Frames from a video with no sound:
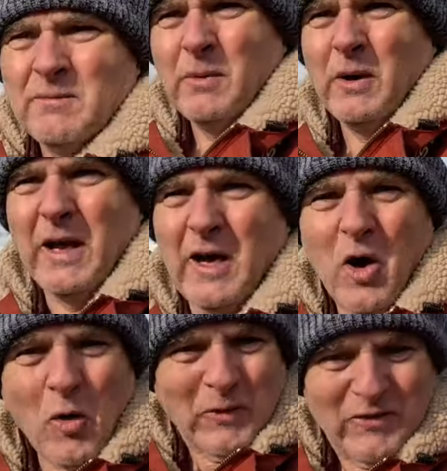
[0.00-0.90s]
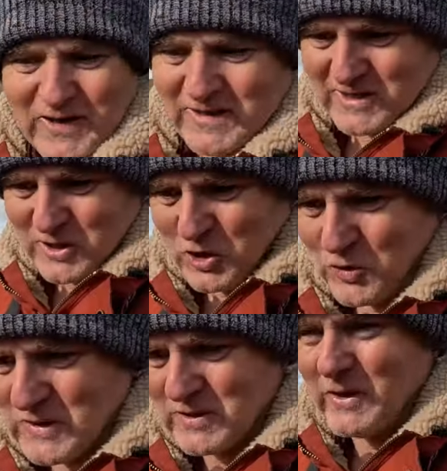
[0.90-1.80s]
But uh, I hope I find it to show
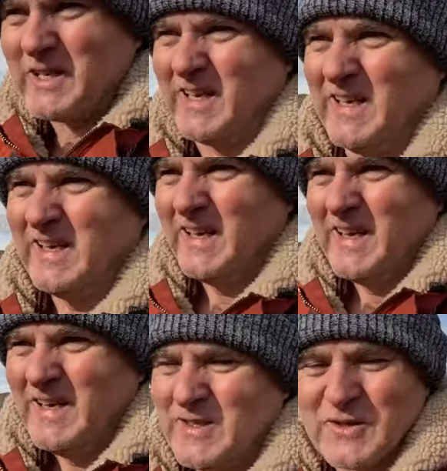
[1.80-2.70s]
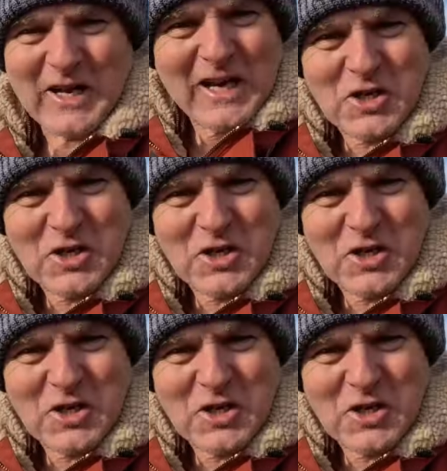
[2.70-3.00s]
you, right? stay